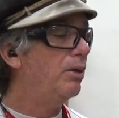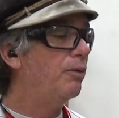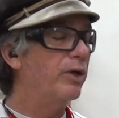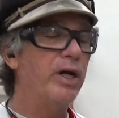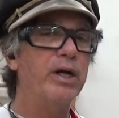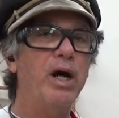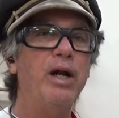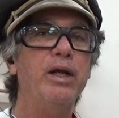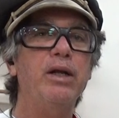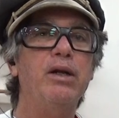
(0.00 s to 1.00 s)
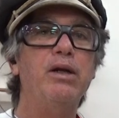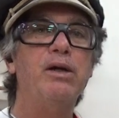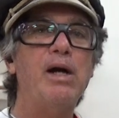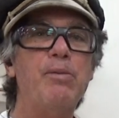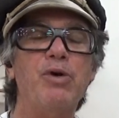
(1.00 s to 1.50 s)
When I got it,
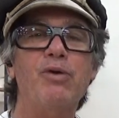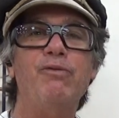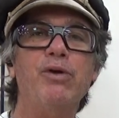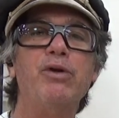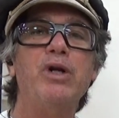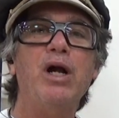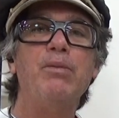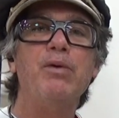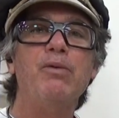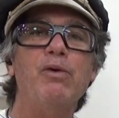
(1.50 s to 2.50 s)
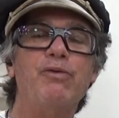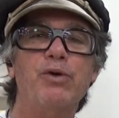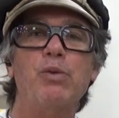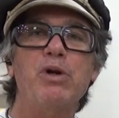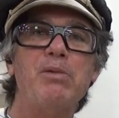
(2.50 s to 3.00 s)
I filled it up, went for a
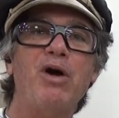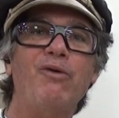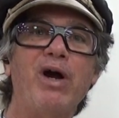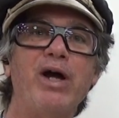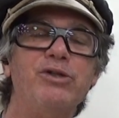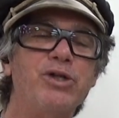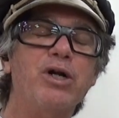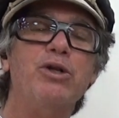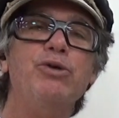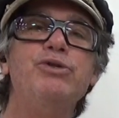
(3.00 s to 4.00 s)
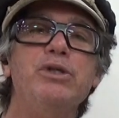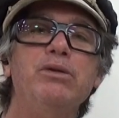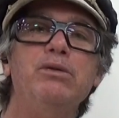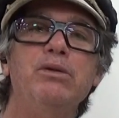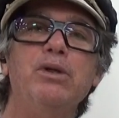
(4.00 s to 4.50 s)
20-mile ride, started
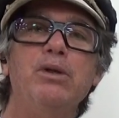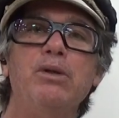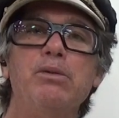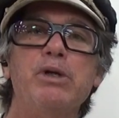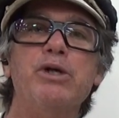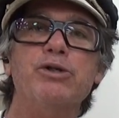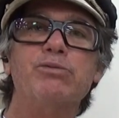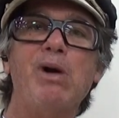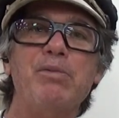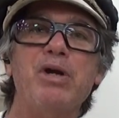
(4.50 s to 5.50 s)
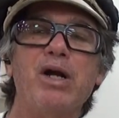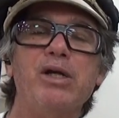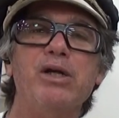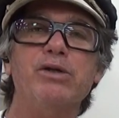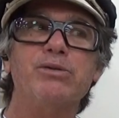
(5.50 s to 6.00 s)
losing gears, popping out of
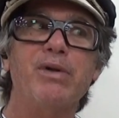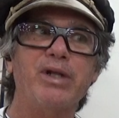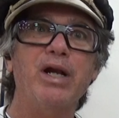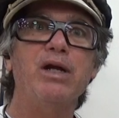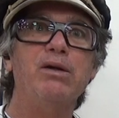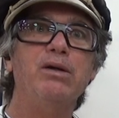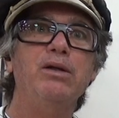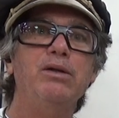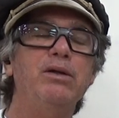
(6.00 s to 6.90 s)
gears. that ain't good.